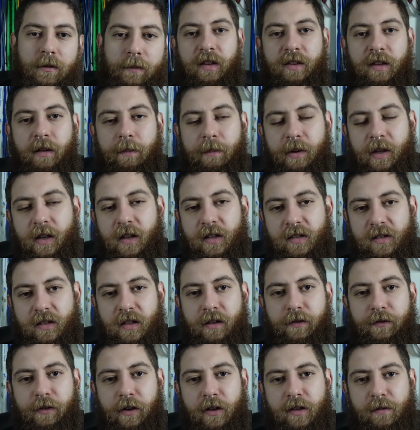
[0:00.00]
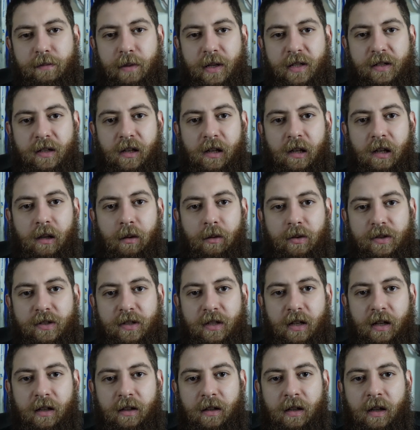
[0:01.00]
and the biggest difference basically was
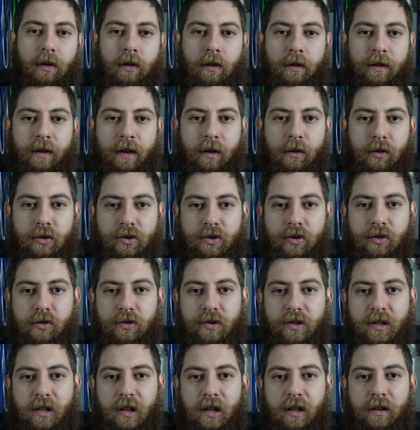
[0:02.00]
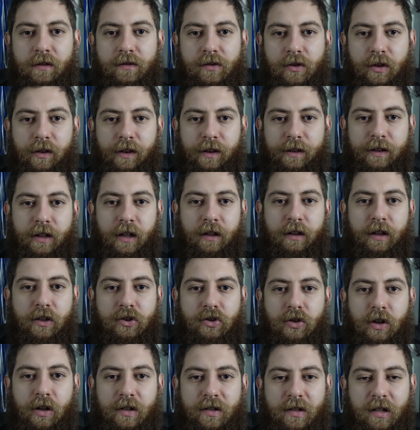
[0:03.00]
that the old school sleeves or the
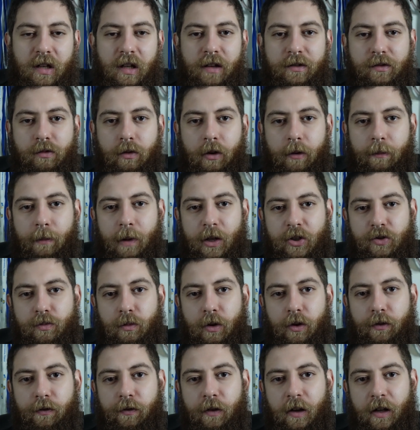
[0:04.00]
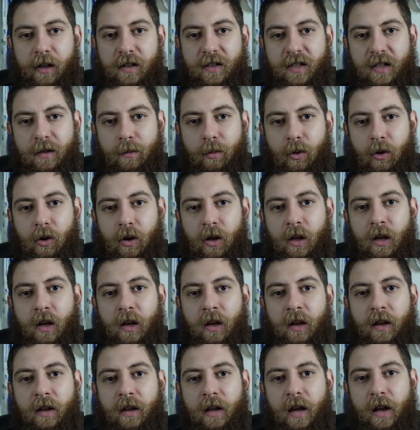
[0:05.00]
traditional sleeves were much more flexible
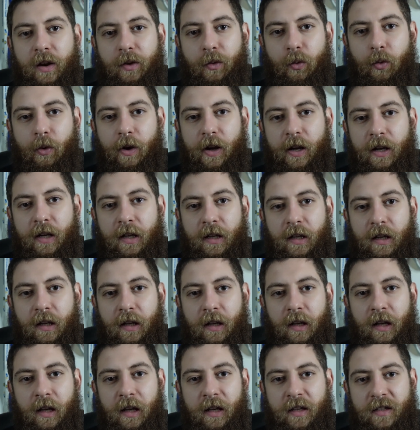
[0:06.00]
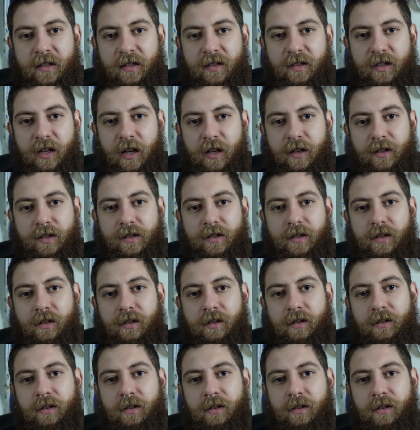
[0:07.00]
and way less dense.